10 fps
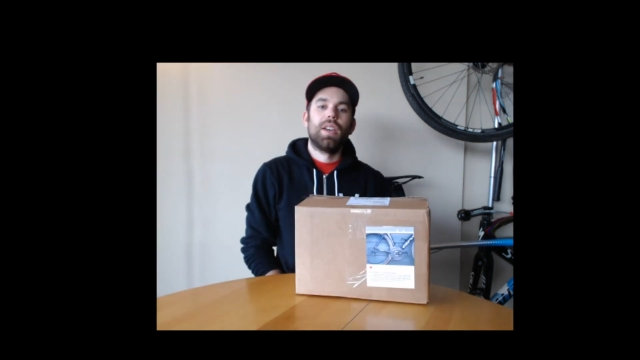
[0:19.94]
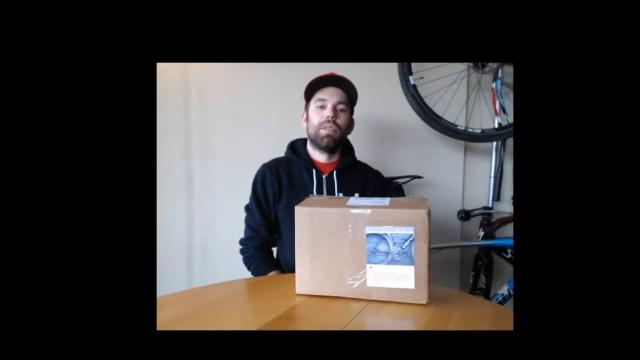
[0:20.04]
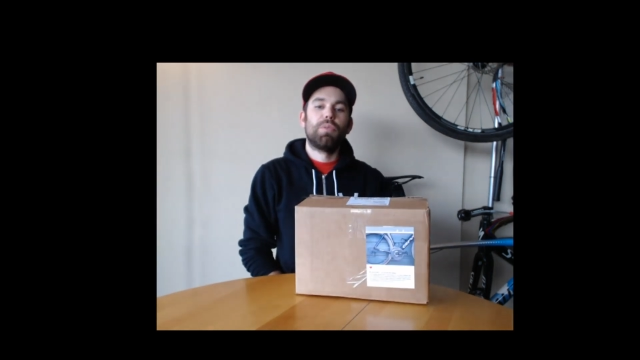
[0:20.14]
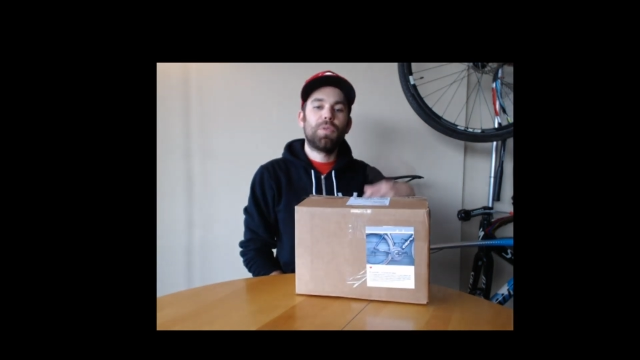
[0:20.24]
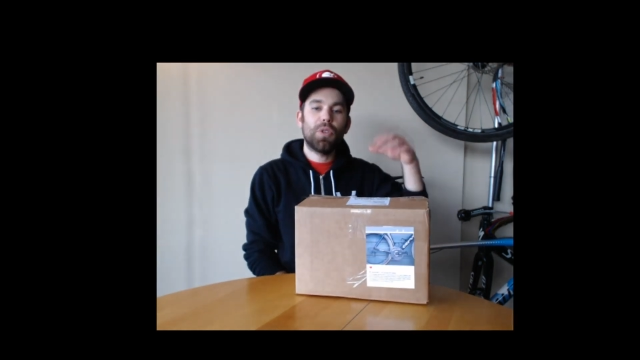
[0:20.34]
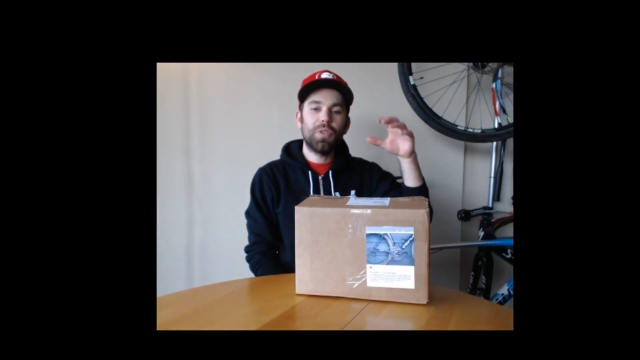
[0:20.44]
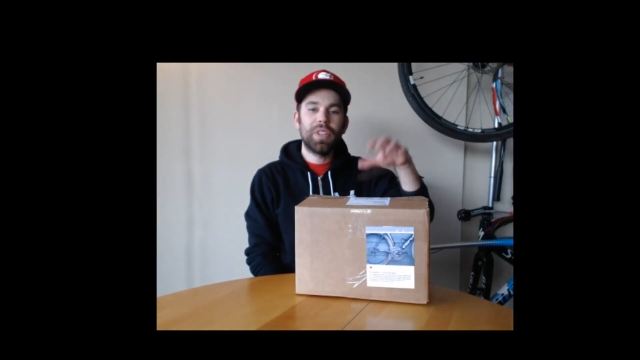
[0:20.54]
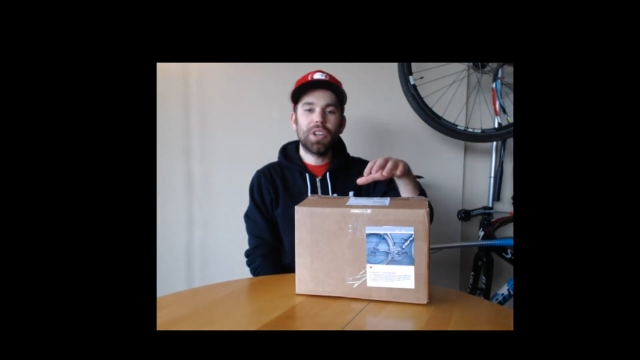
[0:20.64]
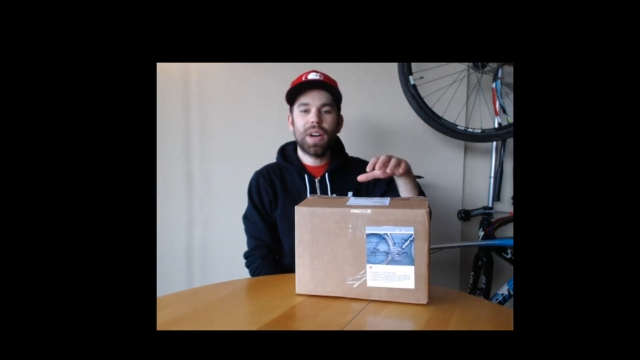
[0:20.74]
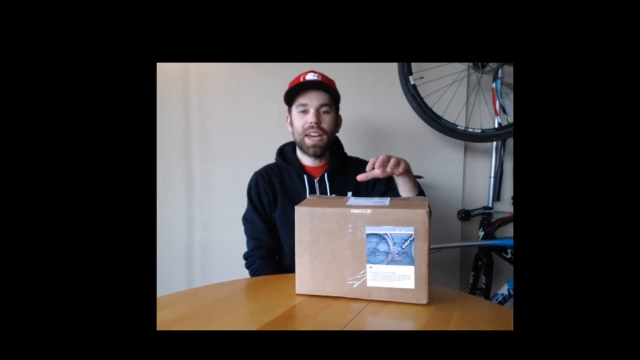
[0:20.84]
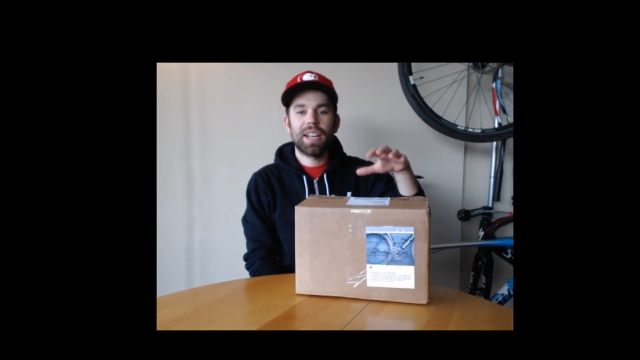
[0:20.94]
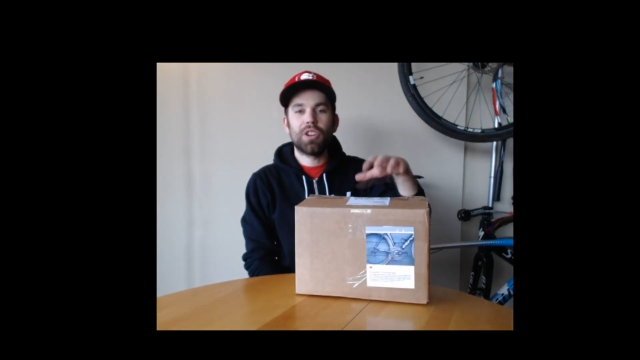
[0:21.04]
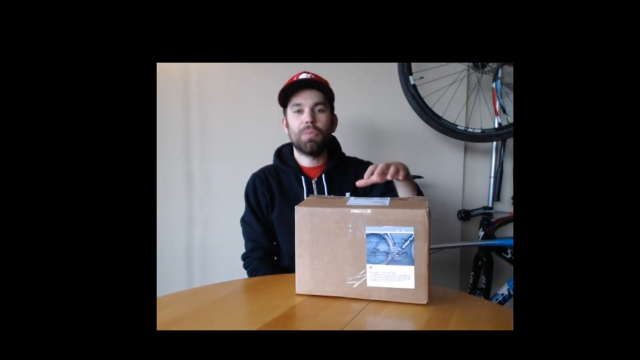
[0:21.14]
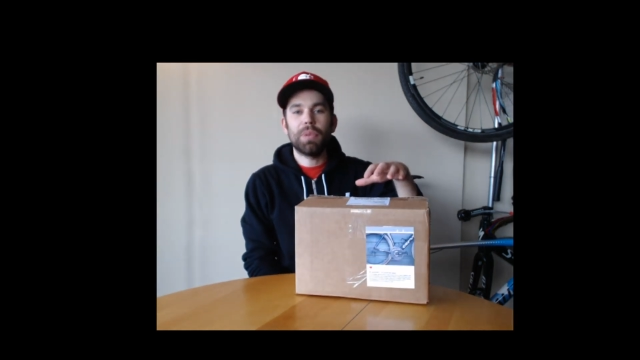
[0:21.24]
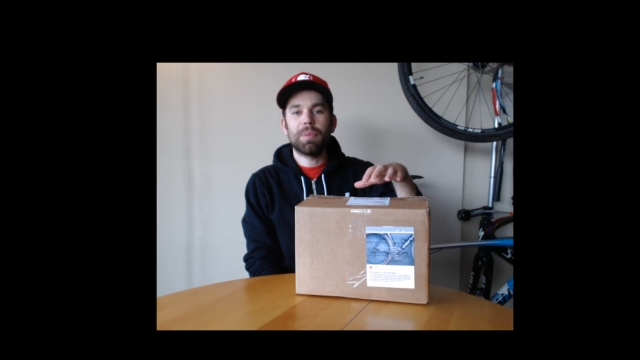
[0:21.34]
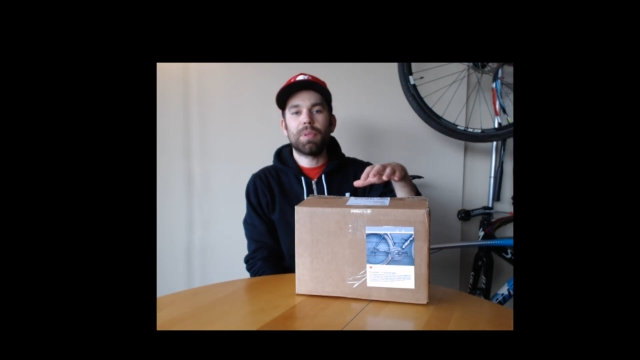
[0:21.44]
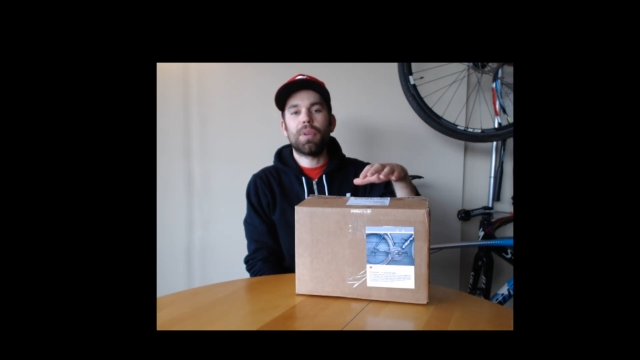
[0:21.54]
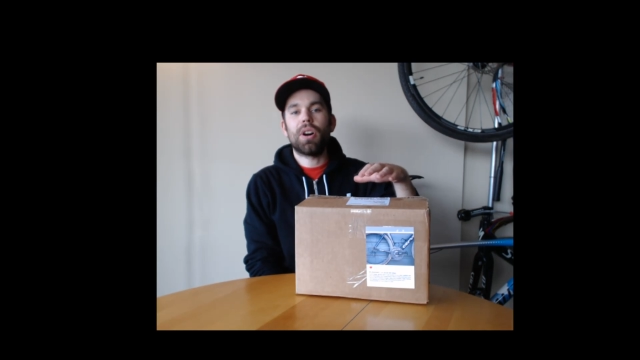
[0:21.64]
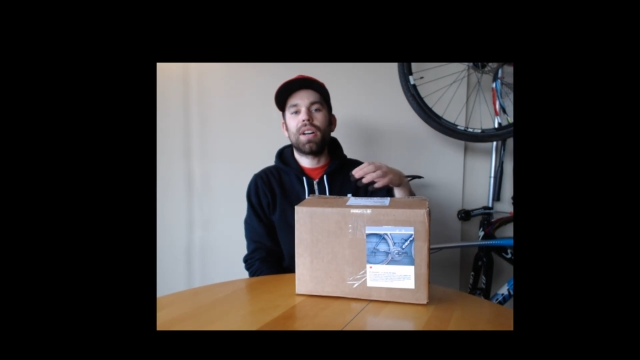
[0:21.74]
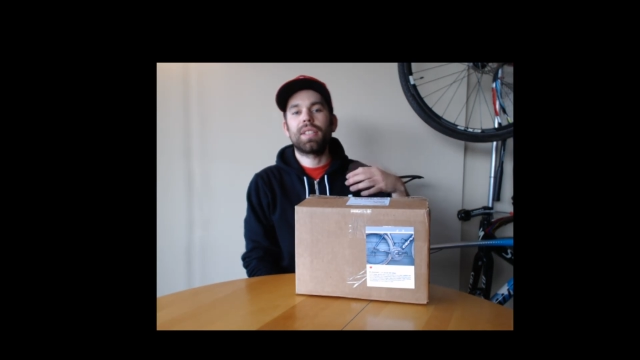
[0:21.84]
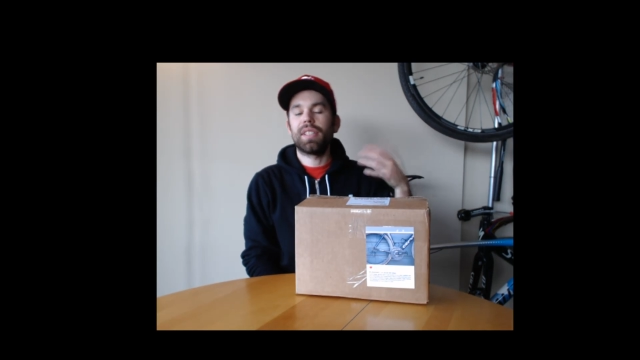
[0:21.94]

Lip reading: Before we go ahead and open up the box,